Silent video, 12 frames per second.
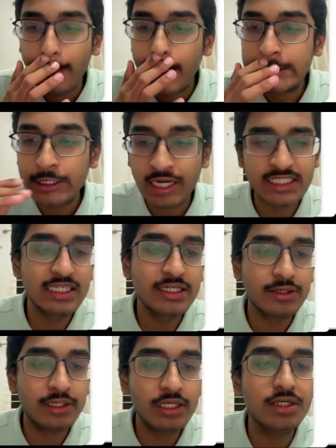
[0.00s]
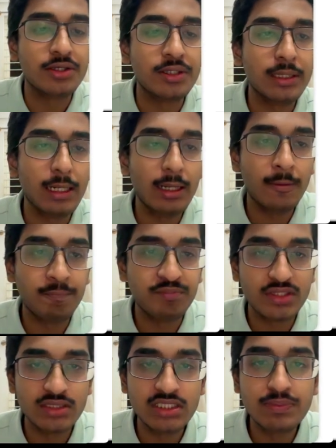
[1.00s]
So as I said earlier,
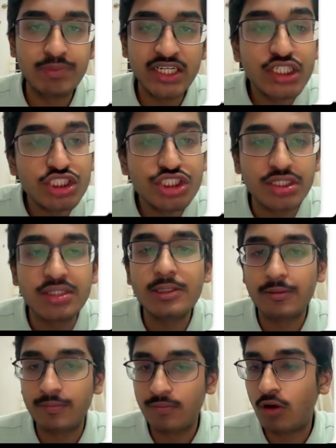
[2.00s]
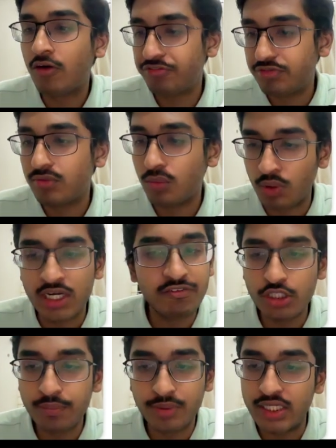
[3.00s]
this prediction of whatever
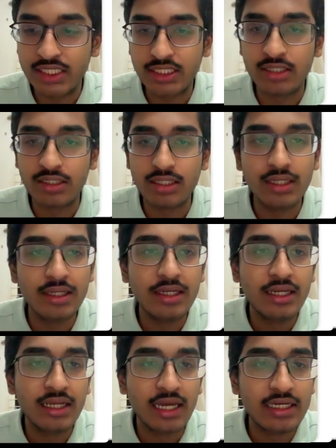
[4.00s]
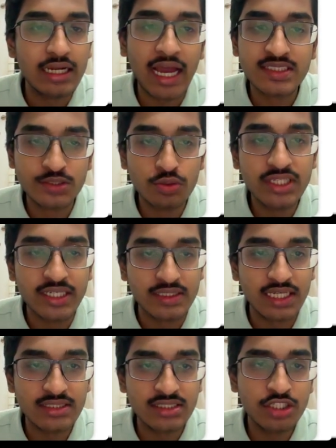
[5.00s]
you're predicting has two things:
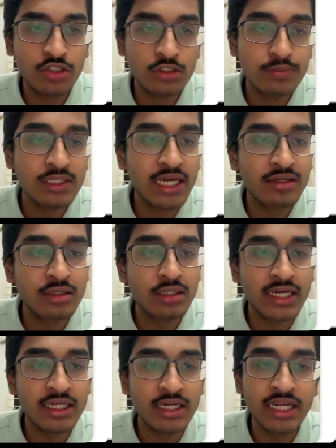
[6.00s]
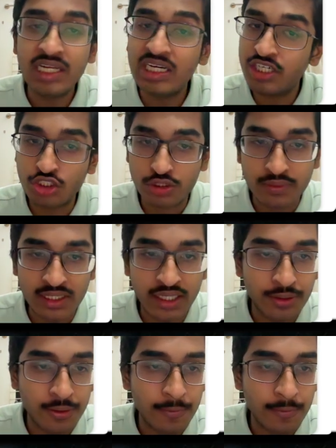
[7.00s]
has a reducible error and an irreducible error.